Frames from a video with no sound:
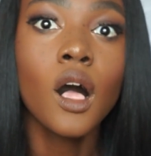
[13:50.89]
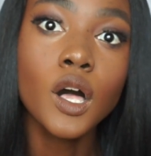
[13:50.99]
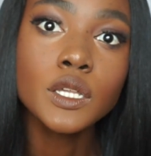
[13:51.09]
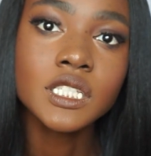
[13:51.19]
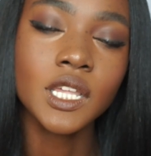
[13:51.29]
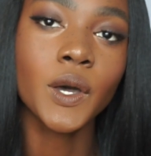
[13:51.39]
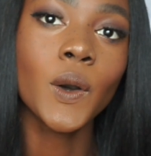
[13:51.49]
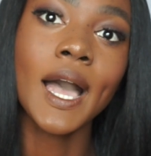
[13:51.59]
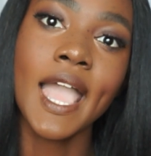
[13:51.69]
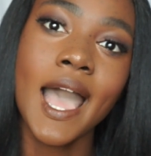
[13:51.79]

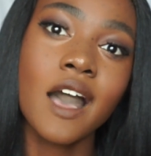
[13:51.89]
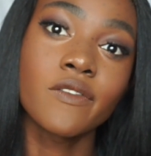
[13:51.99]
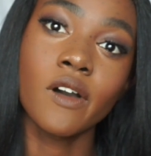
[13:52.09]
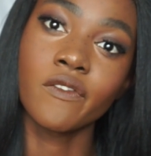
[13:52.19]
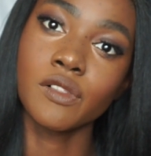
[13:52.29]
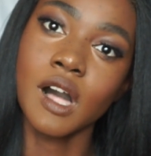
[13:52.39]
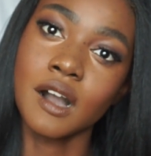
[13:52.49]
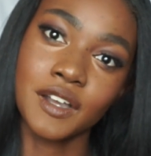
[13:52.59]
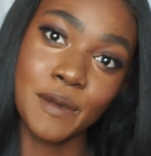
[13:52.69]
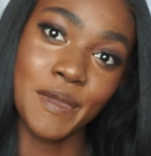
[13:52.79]
Also, I have a
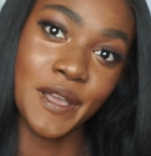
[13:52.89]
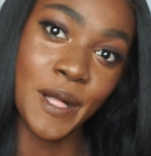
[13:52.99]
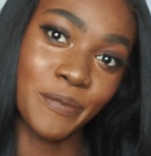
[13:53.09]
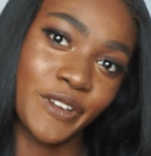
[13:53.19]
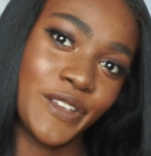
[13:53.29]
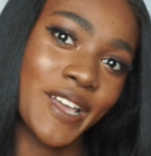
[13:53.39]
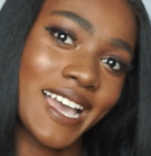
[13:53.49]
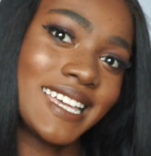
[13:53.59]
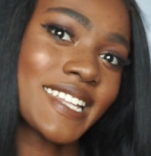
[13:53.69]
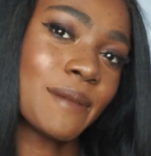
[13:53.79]
vlog coming up for you
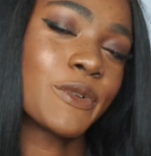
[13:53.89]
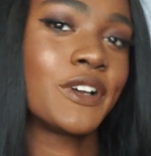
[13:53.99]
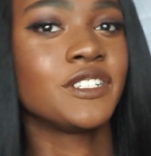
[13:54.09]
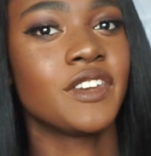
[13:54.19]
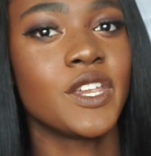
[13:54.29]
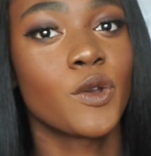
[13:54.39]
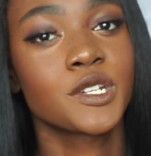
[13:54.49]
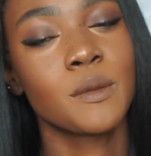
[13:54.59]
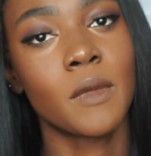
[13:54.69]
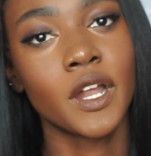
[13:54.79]
guys. I'm going to New York
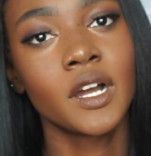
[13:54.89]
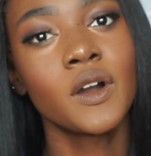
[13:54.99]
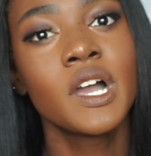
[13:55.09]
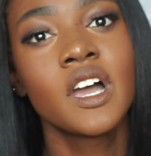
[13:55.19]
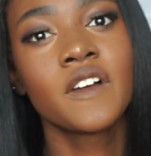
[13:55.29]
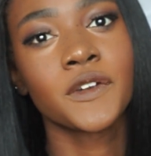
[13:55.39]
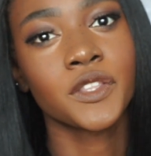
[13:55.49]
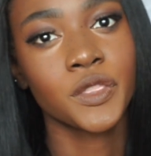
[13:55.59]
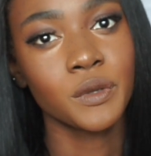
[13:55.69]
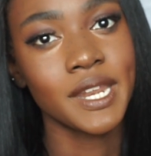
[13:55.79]
tomorrow for
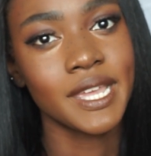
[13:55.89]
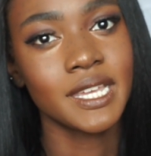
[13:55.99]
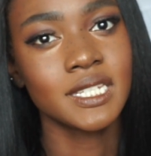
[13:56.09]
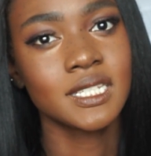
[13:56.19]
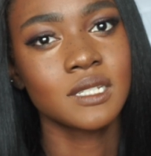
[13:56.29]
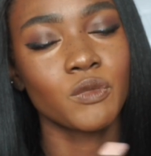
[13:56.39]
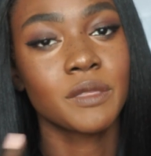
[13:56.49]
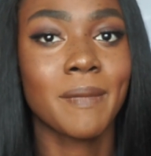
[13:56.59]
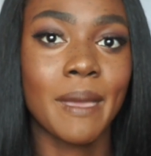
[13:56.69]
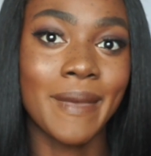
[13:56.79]
3 days
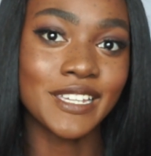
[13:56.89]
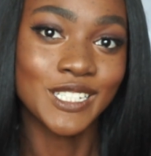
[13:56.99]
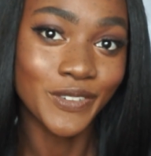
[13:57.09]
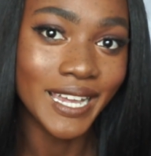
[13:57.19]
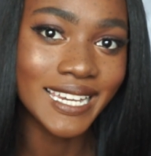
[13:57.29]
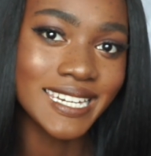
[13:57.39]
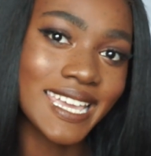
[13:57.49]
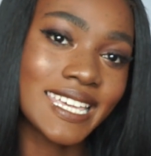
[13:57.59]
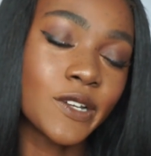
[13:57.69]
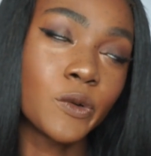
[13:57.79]
with my best friend,
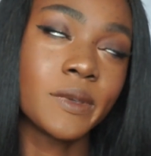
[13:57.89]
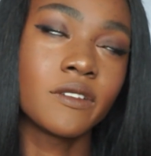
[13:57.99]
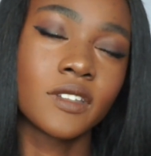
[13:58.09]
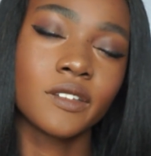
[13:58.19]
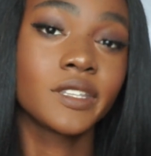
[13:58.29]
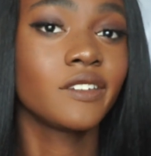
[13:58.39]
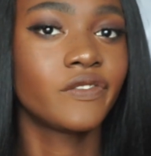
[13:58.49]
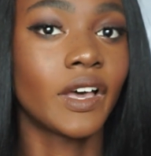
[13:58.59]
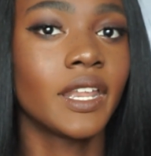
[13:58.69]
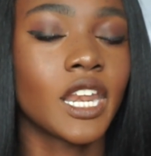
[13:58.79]
and it will be really, really
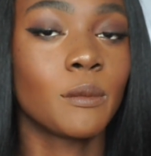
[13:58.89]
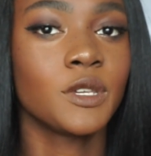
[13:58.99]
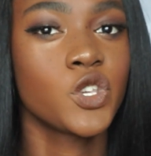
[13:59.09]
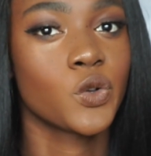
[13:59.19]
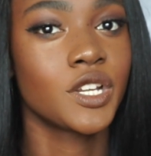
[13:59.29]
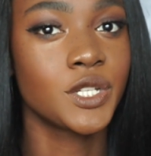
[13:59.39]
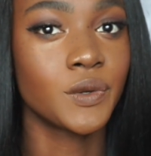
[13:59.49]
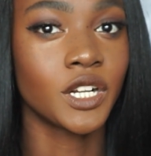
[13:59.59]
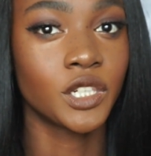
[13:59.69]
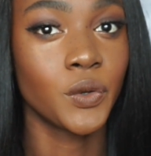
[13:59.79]
fun, and I'll be sure
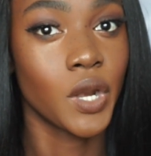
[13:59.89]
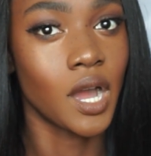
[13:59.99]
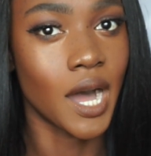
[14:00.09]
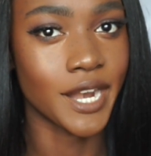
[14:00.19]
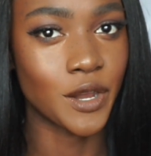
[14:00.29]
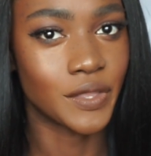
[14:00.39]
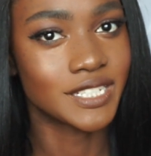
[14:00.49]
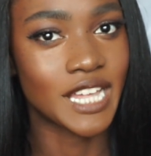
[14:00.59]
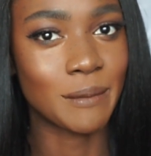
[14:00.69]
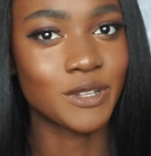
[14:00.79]
to include audio
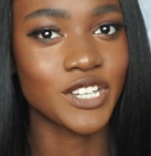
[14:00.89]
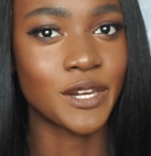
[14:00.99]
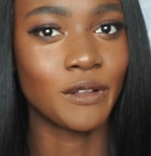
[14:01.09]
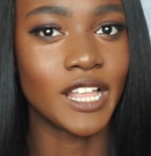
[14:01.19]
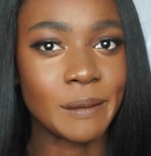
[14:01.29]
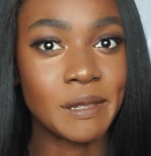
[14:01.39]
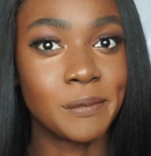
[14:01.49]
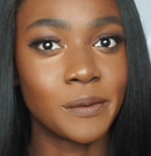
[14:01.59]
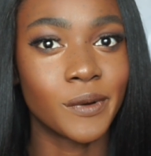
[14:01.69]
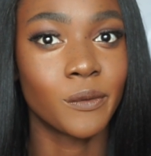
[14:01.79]
this time, which I know of
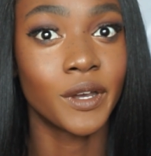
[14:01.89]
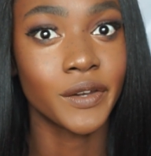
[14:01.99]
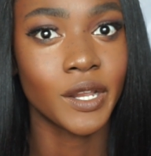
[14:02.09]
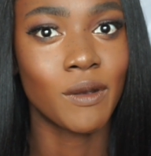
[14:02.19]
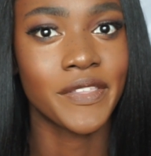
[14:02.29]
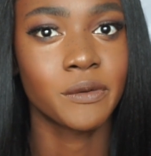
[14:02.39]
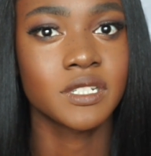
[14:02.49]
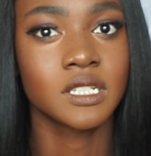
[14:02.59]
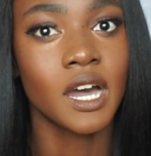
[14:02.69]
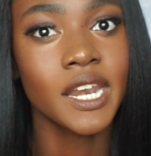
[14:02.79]
people were wondering why there
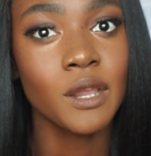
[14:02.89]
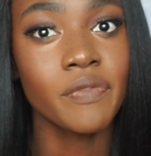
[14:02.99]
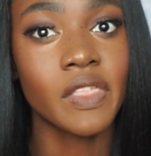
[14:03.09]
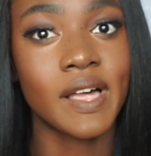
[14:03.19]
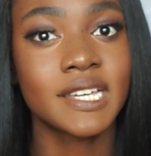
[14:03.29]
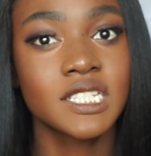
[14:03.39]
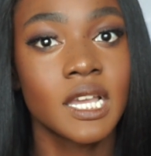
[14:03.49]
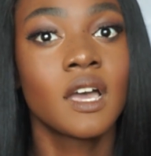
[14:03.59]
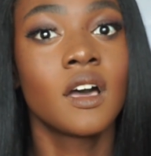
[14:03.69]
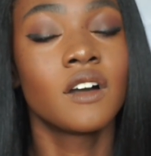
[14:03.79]
wasn't audio in the last
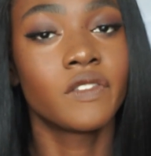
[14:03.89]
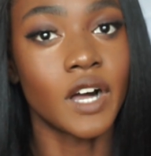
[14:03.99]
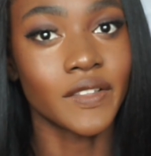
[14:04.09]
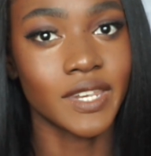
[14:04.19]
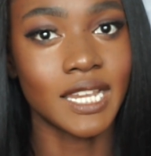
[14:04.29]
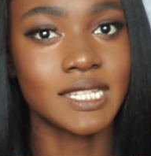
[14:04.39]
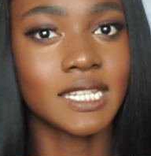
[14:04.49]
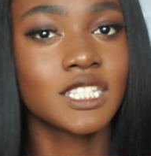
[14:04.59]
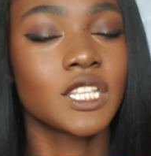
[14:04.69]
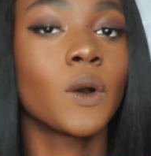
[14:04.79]
vlog that I
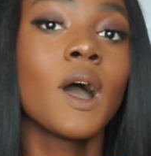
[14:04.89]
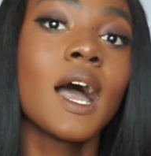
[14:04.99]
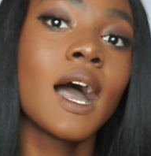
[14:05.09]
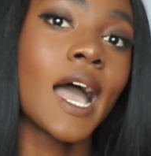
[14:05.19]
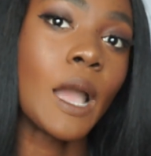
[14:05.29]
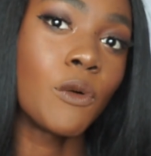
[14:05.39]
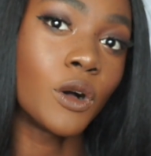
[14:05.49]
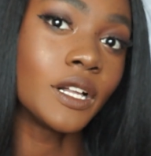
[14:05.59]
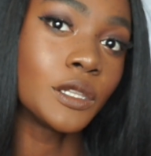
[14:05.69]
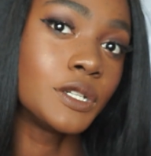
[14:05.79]
did. So I
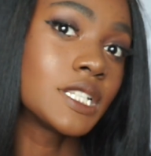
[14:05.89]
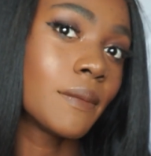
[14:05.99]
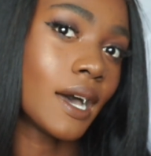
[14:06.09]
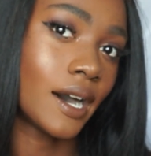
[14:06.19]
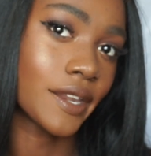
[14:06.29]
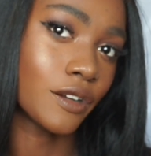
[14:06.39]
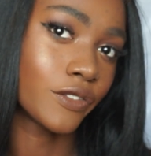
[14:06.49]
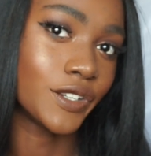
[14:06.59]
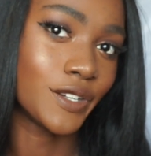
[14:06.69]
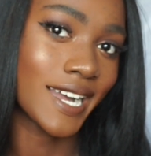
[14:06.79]
will include some audio
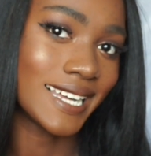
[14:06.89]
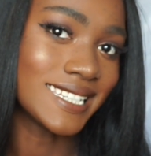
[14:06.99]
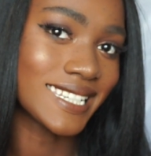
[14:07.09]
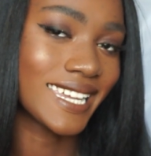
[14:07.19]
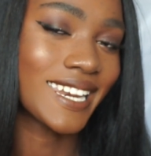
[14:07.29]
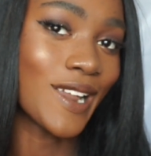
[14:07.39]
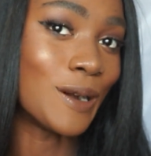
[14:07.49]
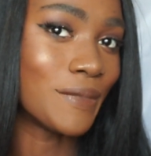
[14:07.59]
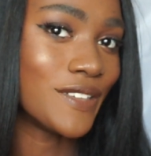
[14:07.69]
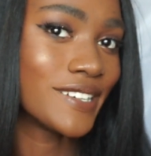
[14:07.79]
for you guys, and I
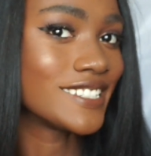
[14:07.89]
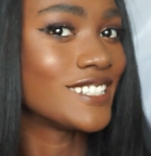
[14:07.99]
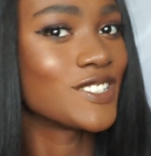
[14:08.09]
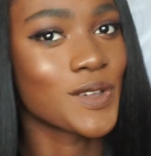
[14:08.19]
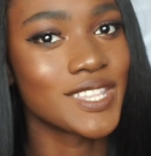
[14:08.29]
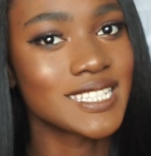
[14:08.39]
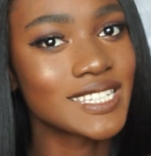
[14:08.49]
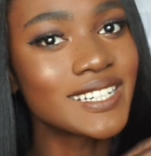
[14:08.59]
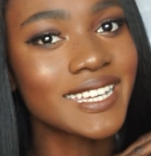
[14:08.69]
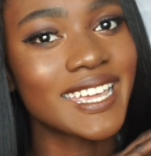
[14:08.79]
hope that you guys enjoyed this
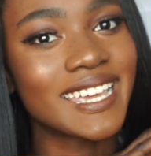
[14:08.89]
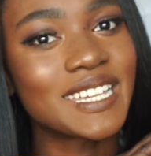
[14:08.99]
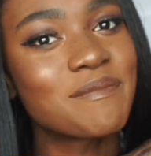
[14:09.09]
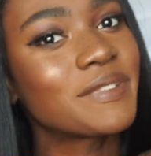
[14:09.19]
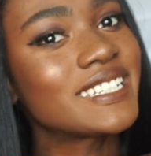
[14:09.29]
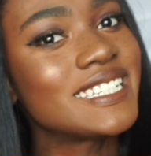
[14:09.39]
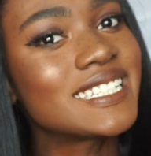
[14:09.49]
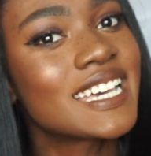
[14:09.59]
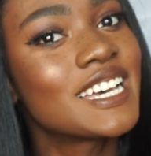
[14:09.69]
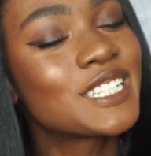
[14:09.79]
look, and
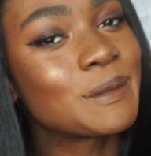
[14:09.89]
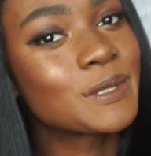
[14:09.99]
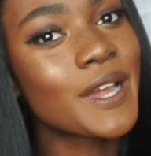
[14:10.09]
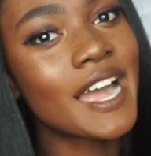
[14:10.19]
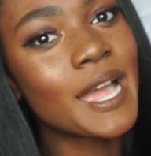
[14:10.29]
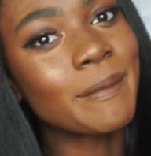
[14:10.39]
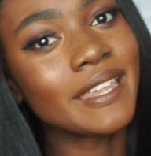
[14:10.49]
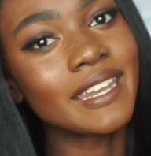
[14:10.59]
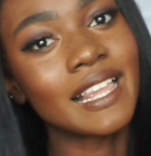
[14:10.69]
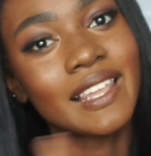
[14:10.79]
please subscribe
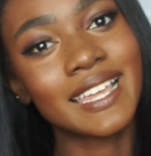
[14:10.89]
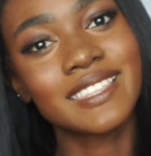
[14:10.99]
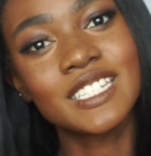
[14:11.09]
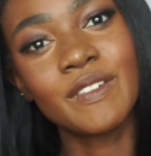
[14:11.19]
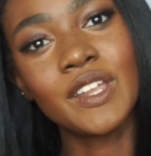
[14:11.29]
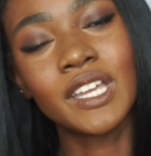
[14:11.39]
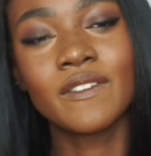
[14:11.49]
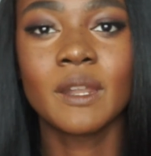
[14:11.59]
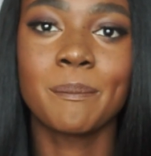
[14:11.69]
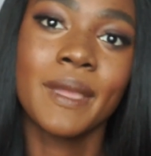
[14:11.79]
and like this video,
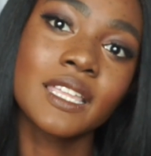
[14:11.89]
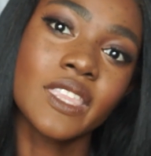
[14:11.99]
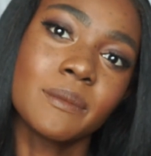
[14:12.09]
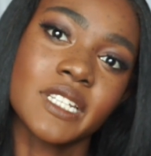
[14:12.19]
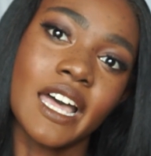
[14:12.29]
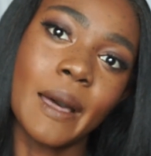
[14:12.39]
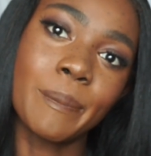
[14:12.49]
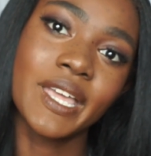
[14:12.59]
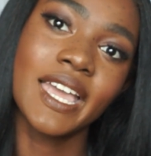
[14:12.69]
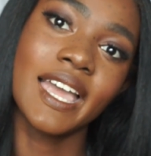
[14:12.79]
give it a big thumbs
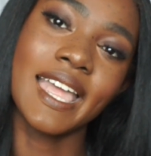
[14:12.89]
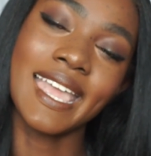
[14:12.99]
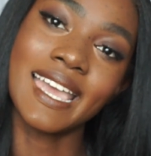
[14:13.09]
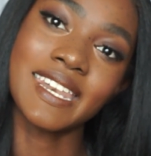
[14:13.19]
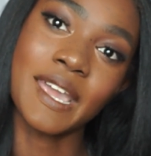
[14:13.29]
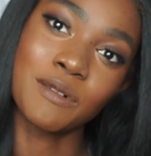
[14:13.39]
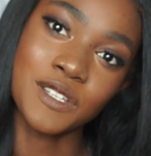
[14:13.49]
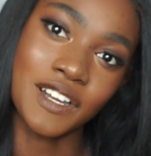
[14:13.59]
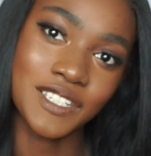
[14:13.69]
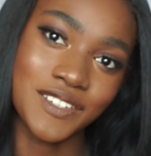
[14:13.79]
up, and I will
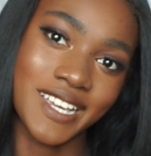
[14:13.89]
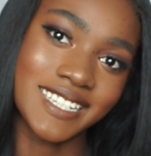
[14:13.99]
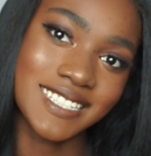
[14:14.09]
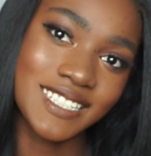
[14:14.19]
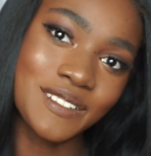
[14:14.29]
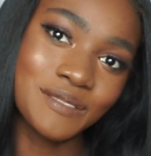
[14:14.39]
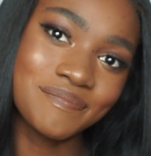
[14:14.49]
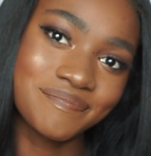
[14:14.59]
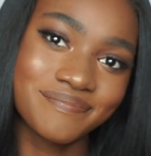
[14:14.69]
talk to you guys soon.